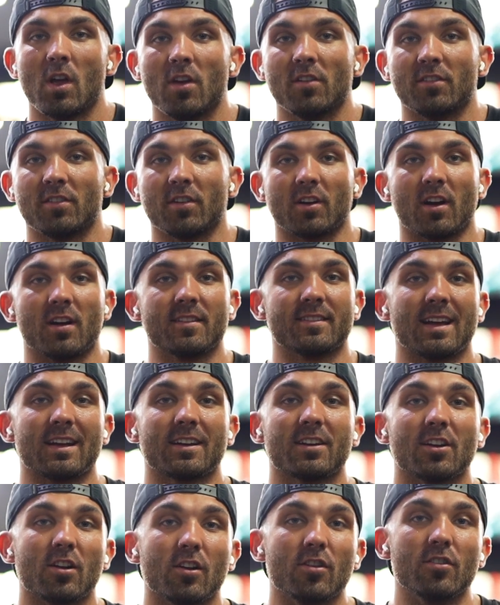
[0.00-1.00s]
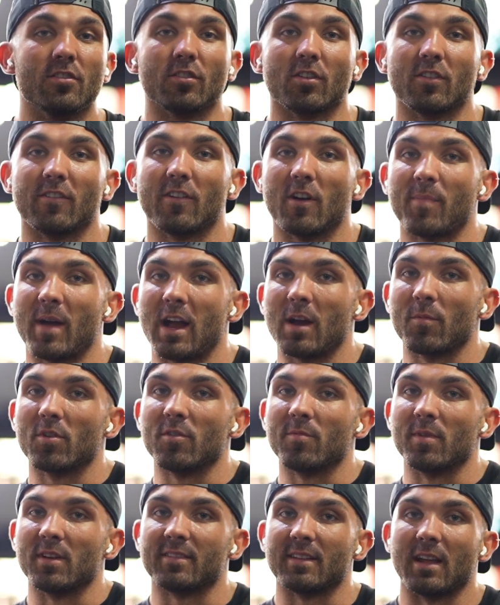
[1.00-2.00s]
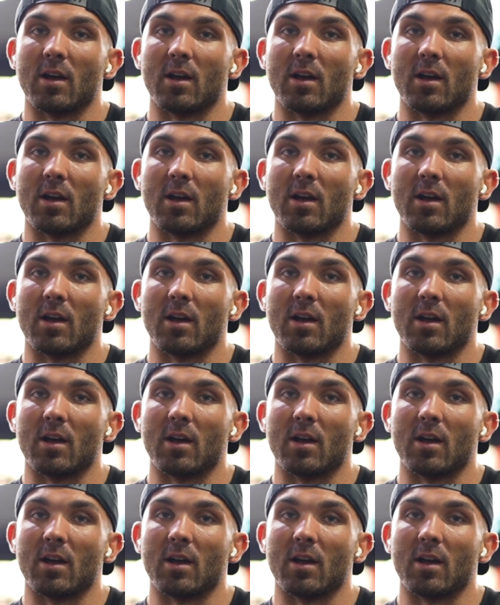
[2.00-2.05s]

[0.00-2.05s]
So guys, that concludes all of our back movements.